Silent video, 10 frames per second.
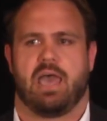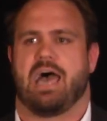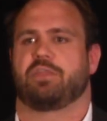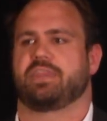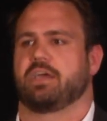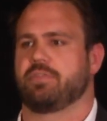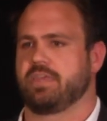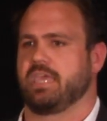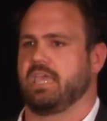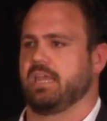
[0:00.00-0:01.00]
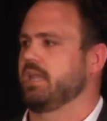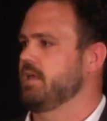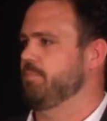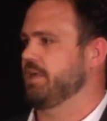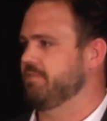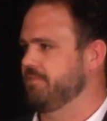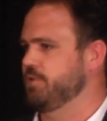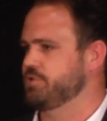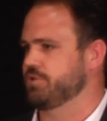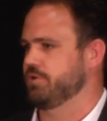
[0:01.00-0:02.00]
how they're thinking about the
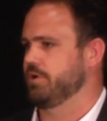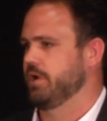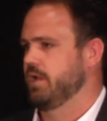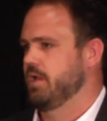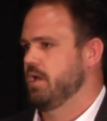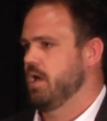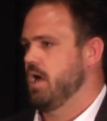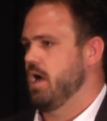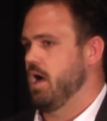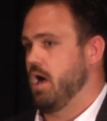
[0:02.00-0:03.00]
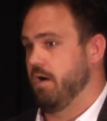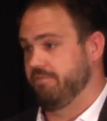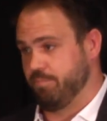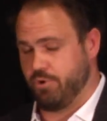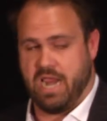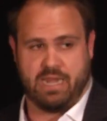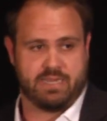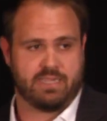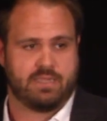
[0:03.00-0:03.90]
future of the brand.